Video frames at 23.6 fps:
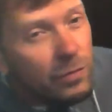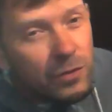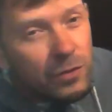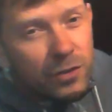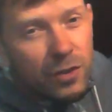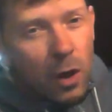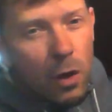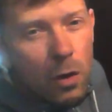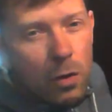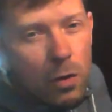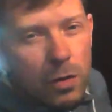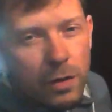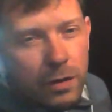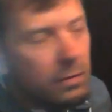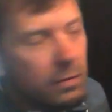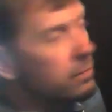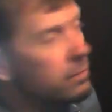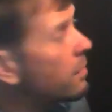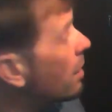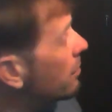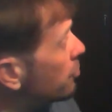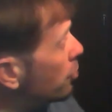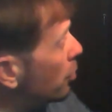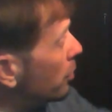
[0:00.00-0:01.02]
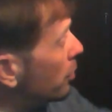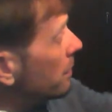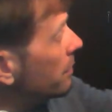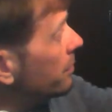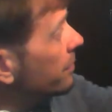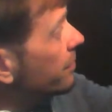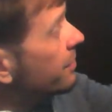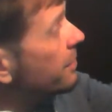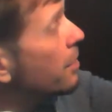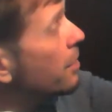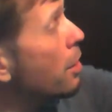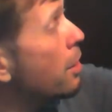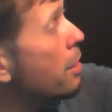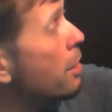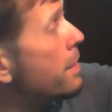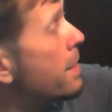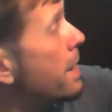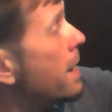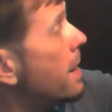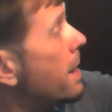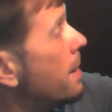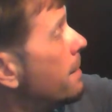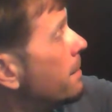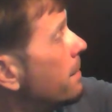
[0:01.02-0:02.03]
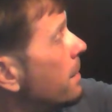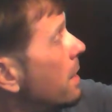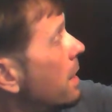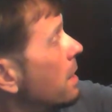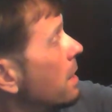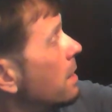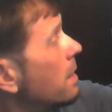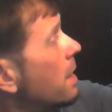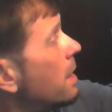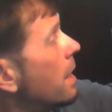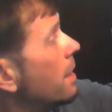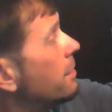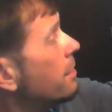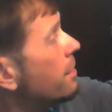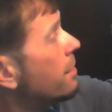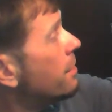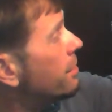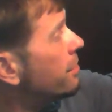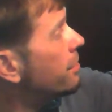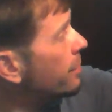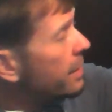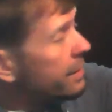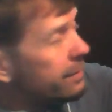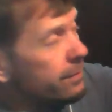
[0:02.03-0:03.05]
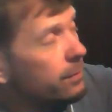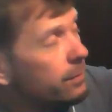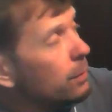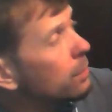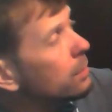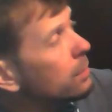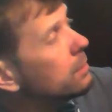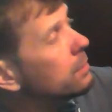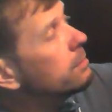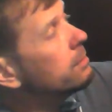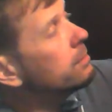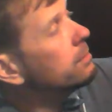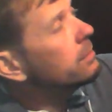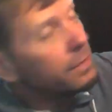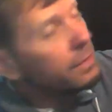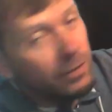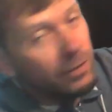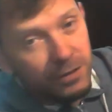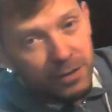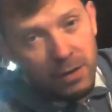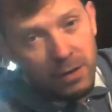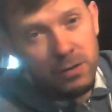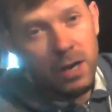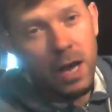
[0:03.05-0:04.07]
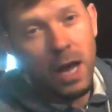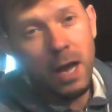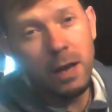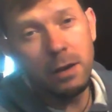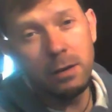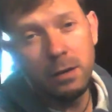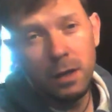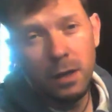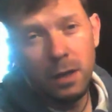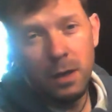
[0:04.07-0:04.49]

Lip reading: So I've drawn a little slur there under 3, 4, and 7, 8.